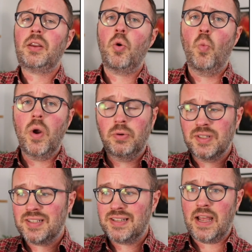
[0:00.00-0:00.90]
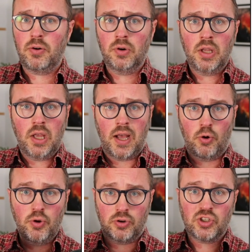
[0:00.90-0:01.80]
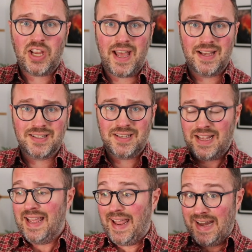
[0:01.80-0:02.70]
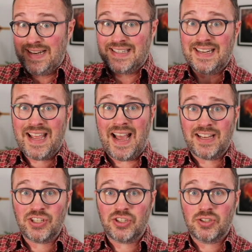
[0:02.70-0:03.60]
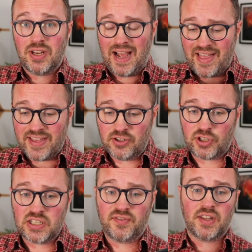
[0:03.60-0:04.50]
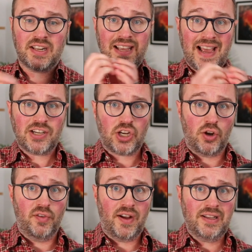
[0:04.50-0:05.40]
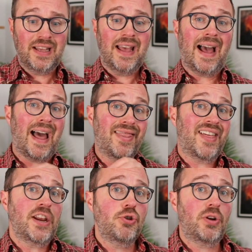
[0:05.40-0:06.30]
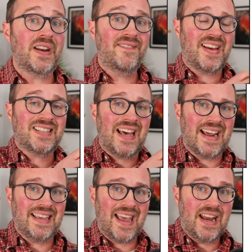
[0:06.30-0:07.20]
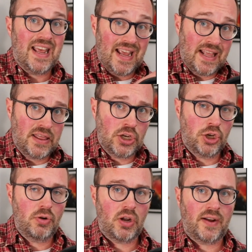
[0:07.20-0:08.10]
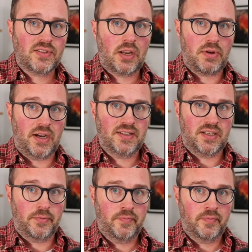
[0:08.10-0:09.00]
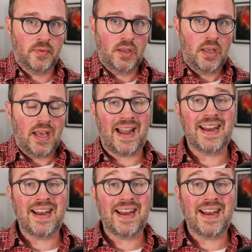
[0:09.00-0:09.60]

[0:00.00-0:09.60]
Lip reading: will sell all your shares into cash and then transfer the cash over, and then you can invest that again in the new lifetime ISA. And